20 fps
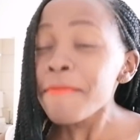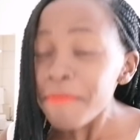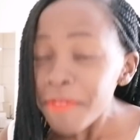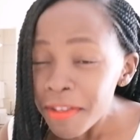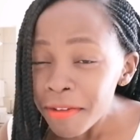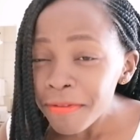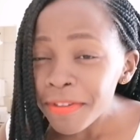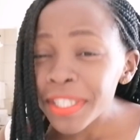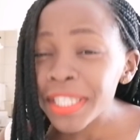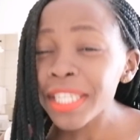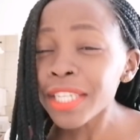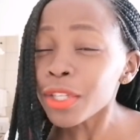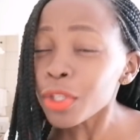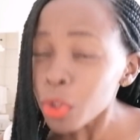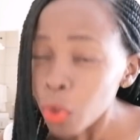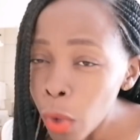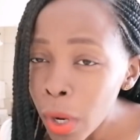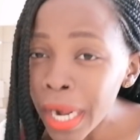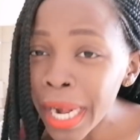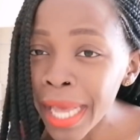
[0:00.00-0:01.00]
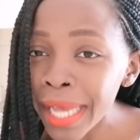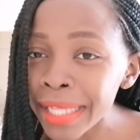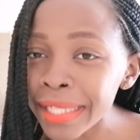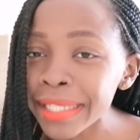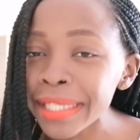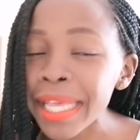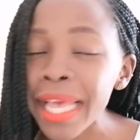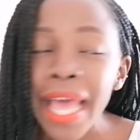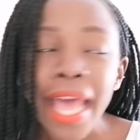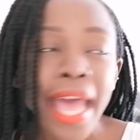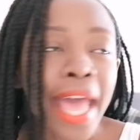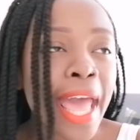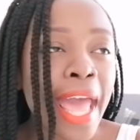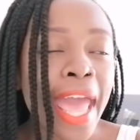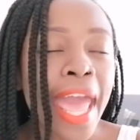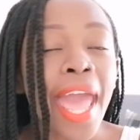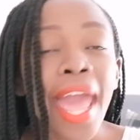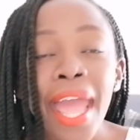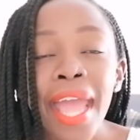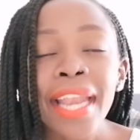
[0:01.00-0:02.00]
$50?
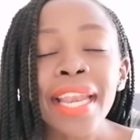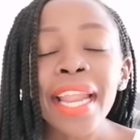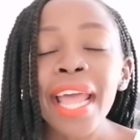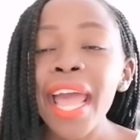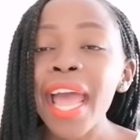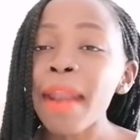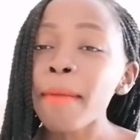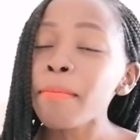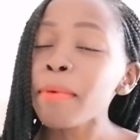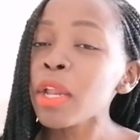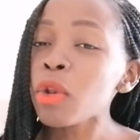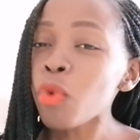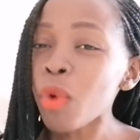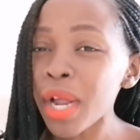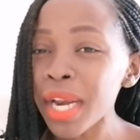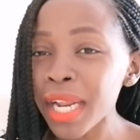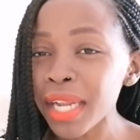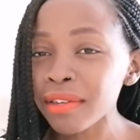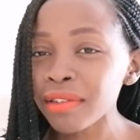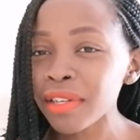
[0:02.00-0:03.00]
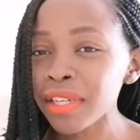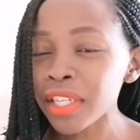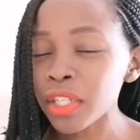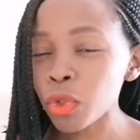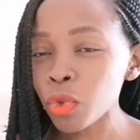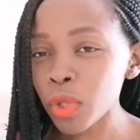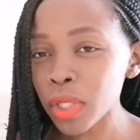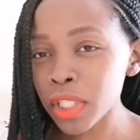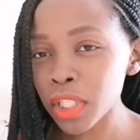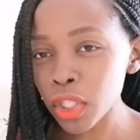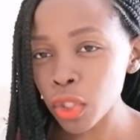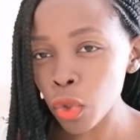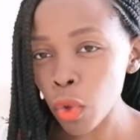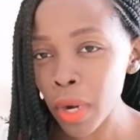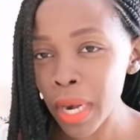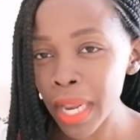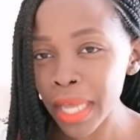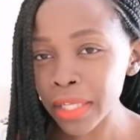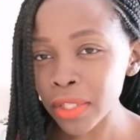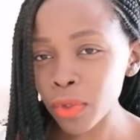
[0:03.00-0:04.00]
And I had paid
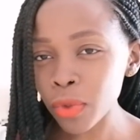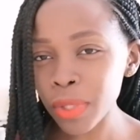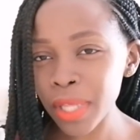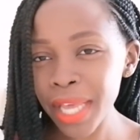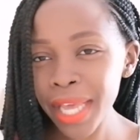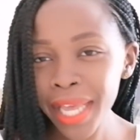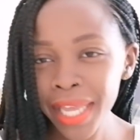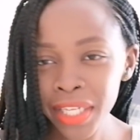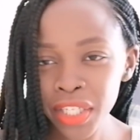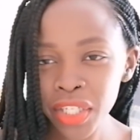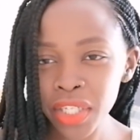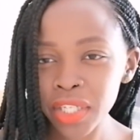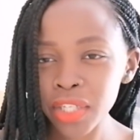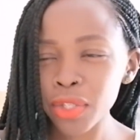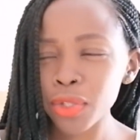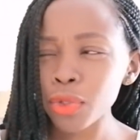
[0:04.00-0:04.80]
$120 to the agent.